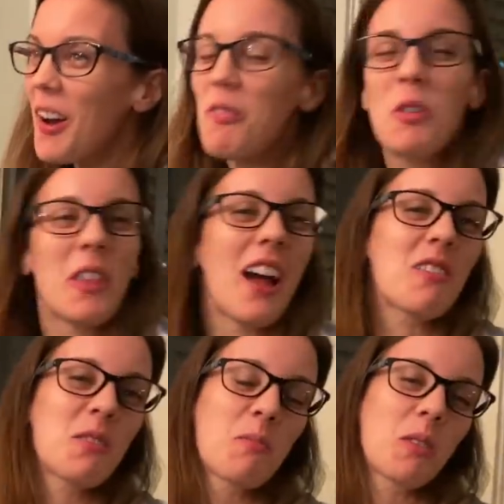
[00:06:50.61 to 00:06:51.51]
Well, the
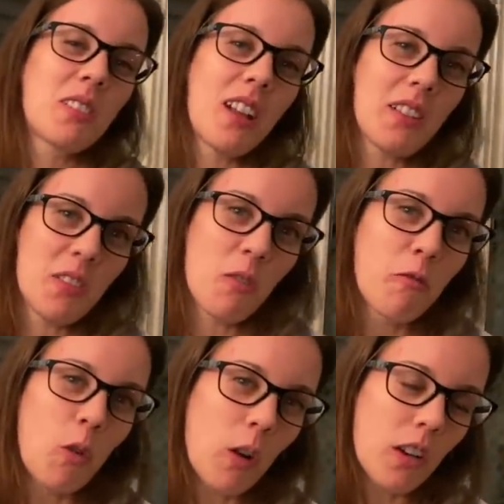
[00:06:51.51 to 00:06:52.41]
house was built in
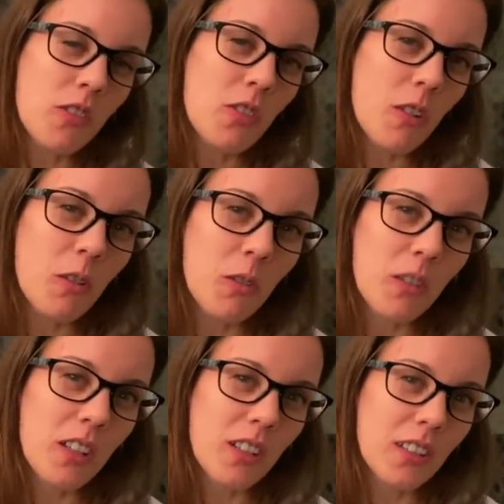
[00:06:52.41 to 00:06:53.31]
1904, so
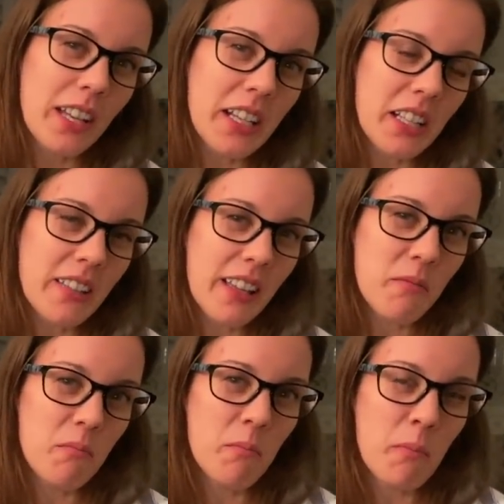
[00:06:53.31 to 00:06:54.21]
the lady that
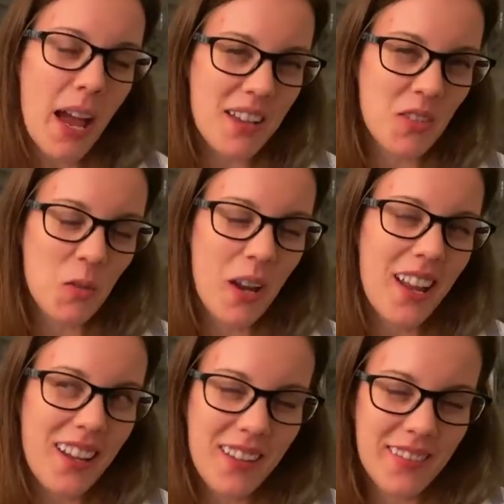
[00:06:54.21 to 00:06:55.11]
passed
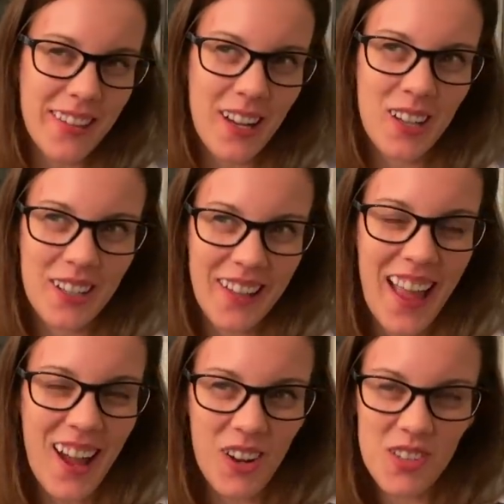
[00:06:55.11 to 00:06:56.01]
away there in the
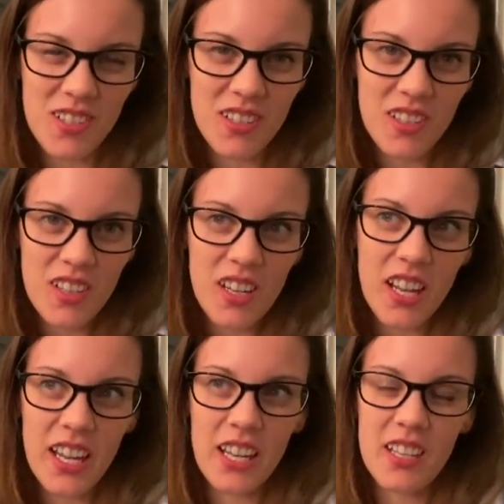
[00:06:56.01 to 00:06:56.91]
house
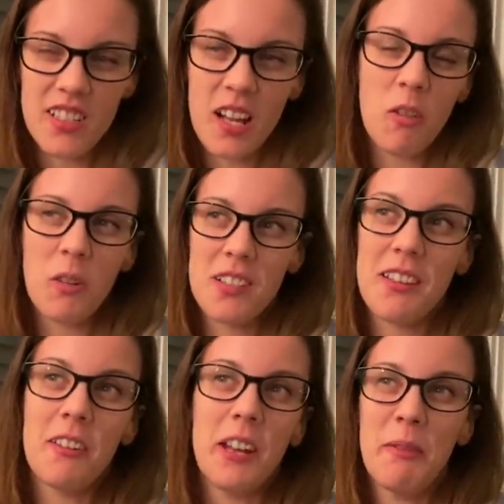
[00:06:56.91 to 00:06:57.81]
is, I don't want to
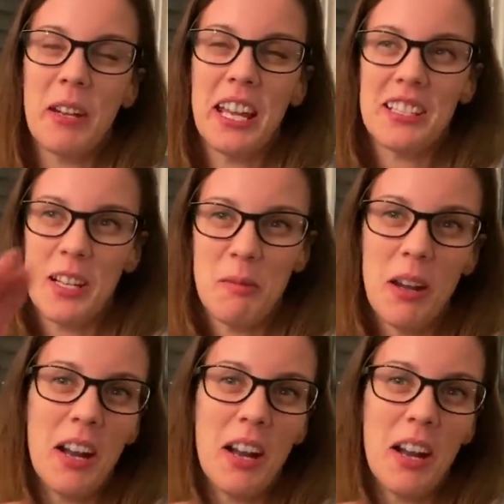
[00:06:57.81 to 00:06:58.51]
say her name in case anybody,